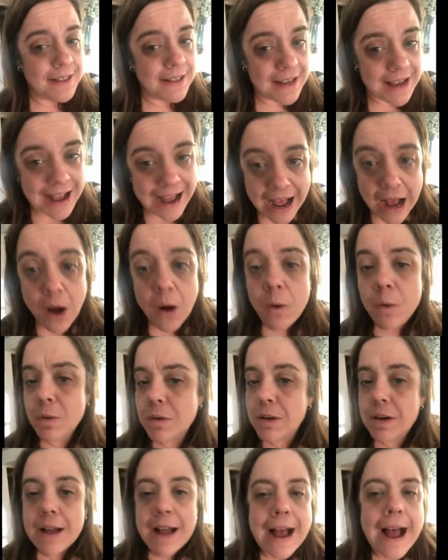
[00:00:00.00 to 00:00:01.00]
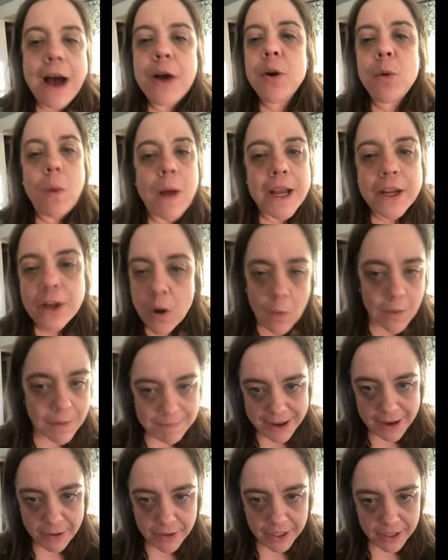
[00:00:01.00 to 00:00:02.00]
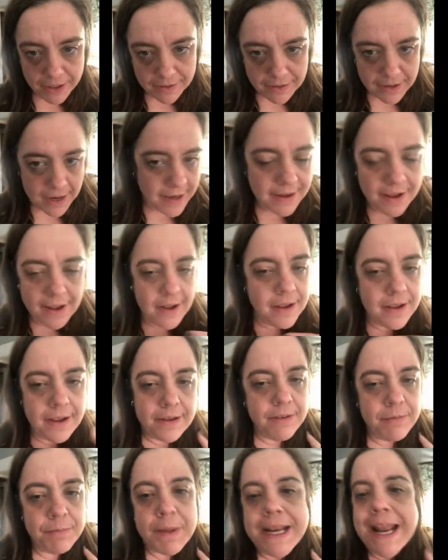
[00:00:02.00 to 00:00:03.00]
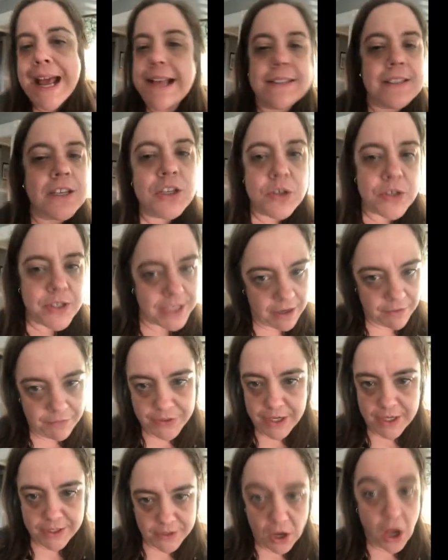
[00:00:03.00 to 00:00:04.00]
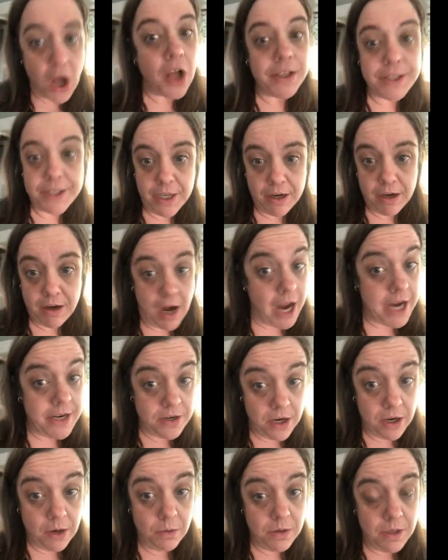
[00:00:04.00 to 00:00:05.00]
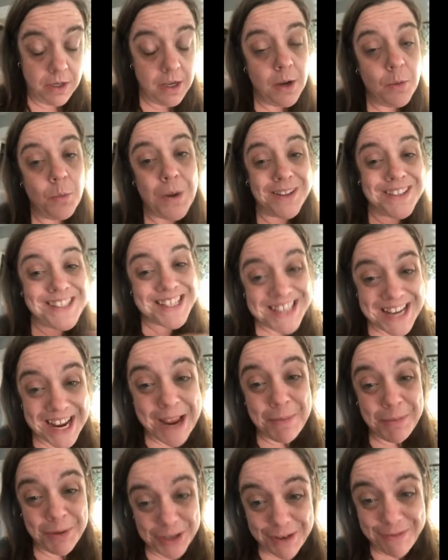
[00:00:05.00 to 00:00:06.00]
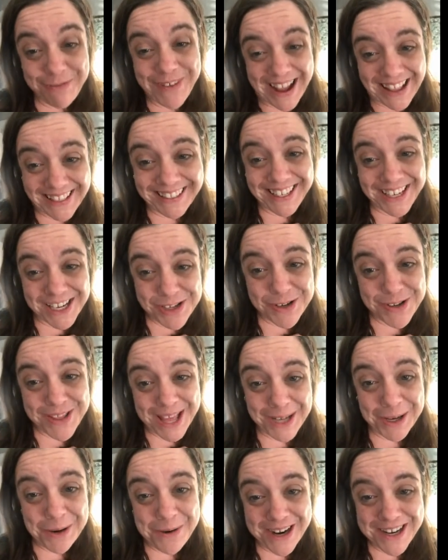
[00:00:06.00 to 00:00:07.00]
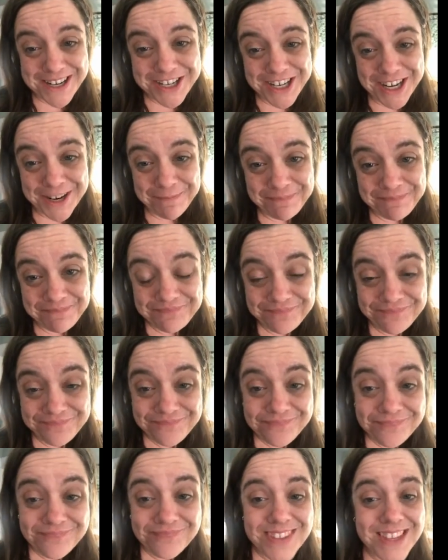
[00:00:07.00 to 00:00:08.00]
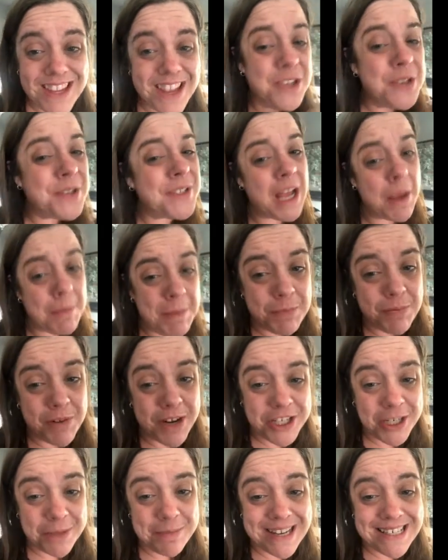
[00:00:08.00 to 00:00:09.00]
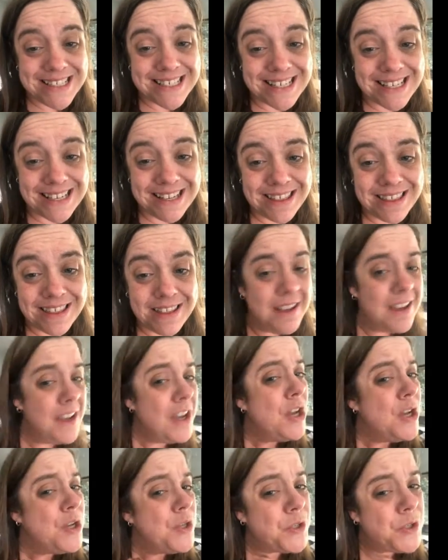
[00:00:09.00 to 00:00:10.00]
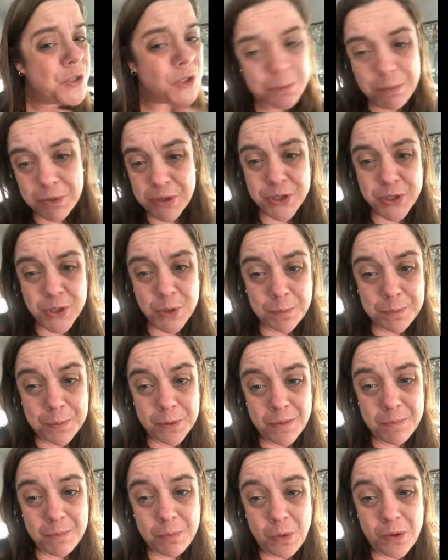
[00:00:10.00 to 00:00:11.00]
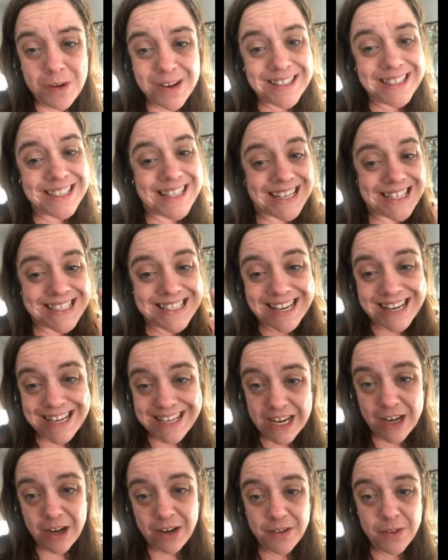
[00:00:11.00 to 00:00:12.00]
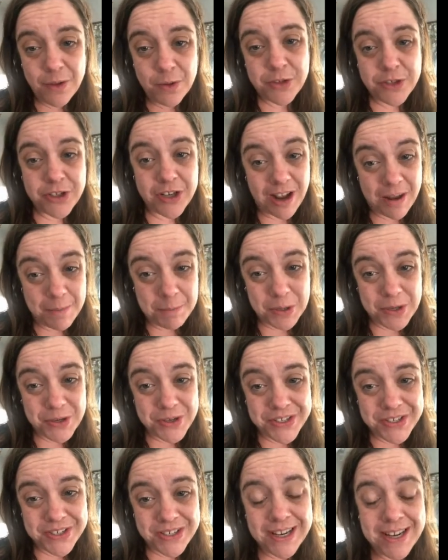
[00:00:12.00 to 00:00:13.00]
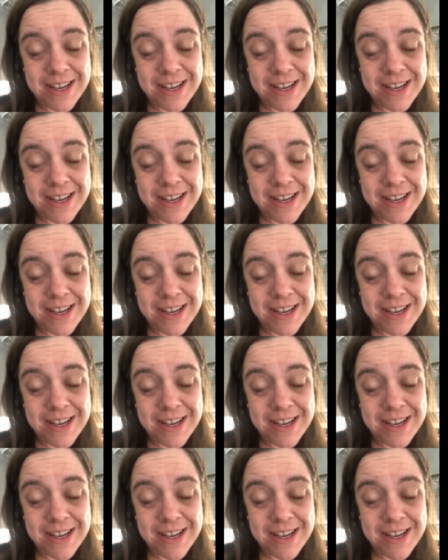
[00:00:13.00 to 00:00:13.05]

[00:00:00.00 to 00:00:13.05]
How do I go about it? You've been asking yourself this all year, I know. Well, today I'm going to finally answer that question. You saw me brushing my teeth. Super, super important. Got to take care of those chompers.